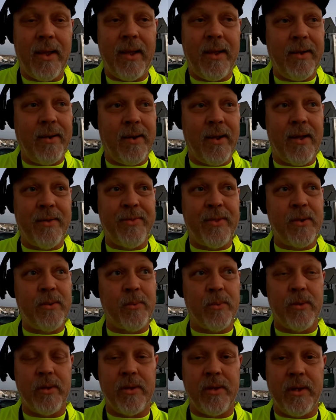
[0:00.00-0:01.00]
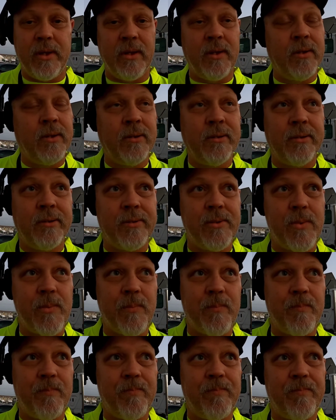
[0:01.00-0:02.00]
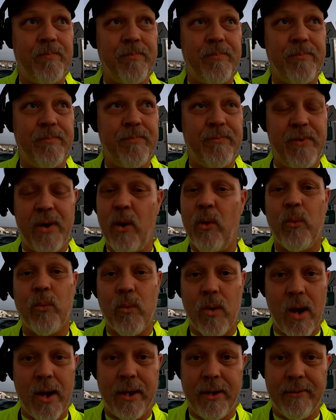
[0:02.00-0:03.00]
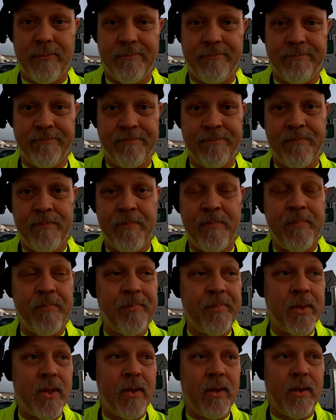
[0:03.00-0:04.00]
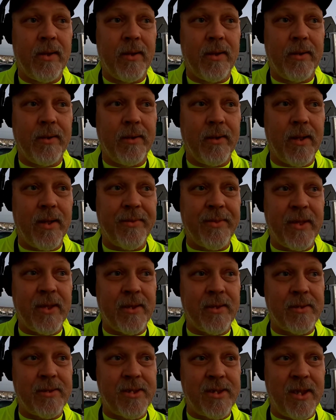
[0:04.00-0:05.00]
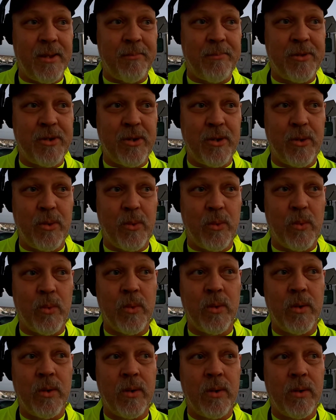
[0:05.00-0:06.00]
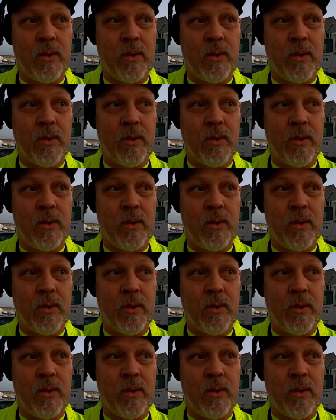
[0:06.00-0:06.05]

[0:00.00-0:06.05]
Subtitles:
And nothing really felt right. Nothing seemed to